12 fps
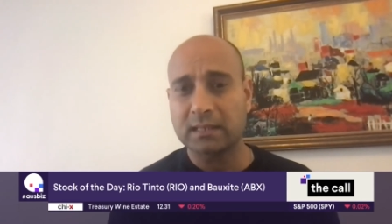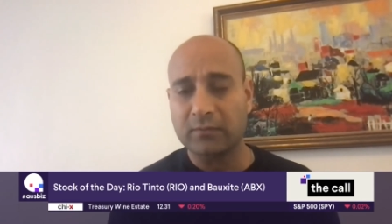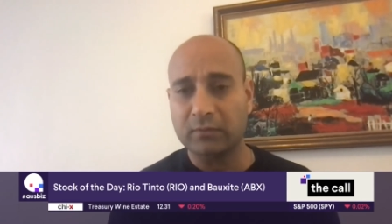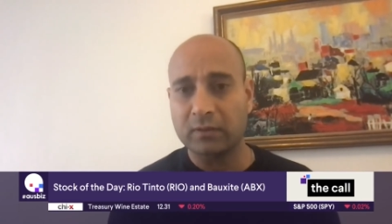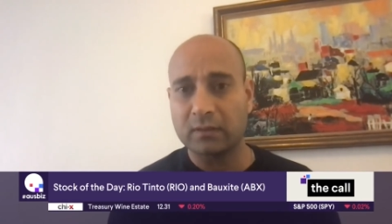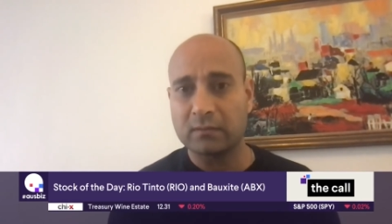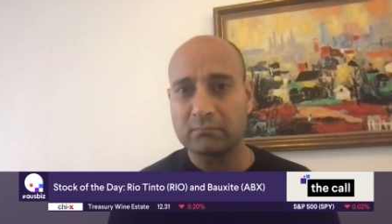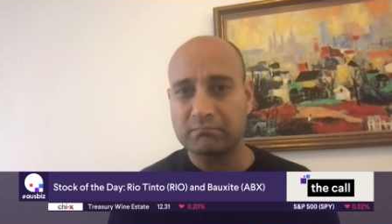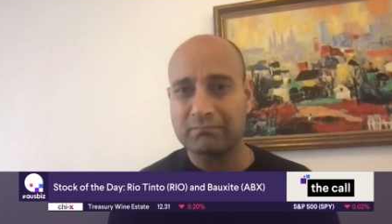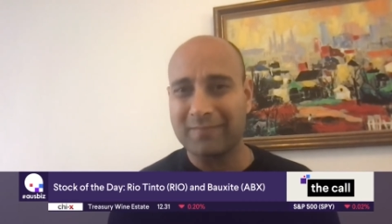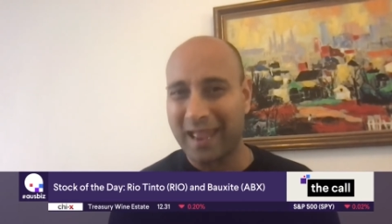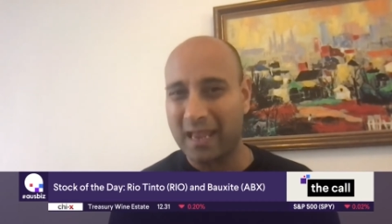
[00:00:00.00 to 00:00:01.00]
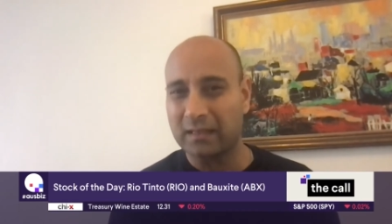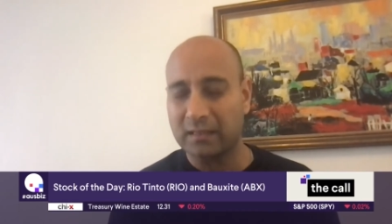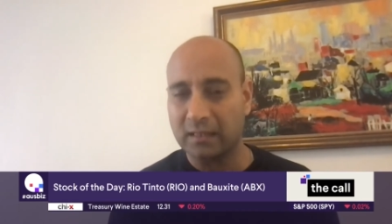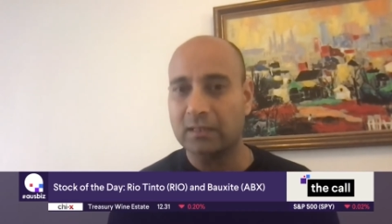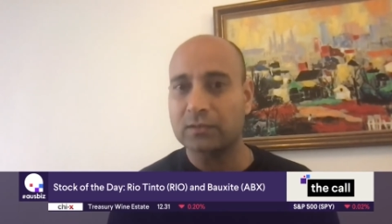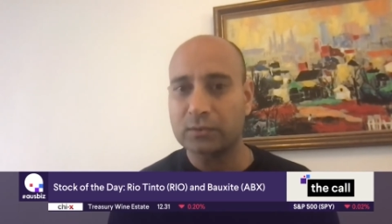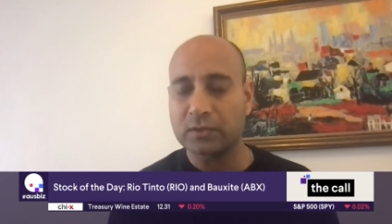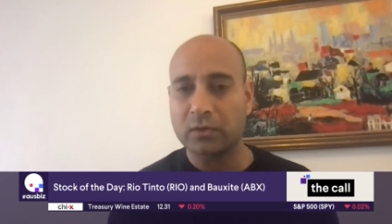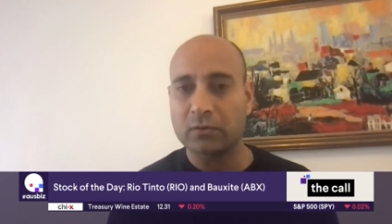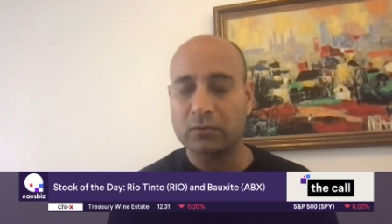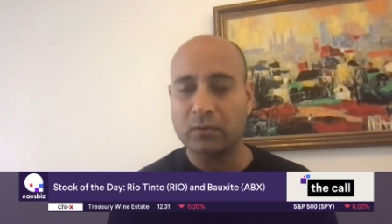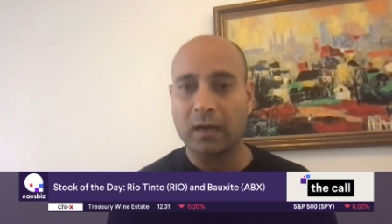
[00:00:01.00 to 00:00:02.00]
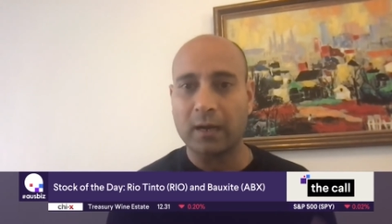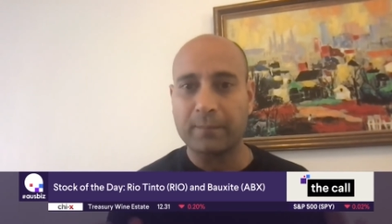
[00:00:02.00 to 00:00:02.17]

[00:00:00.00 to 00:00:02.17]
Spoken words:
7, 8 years or so.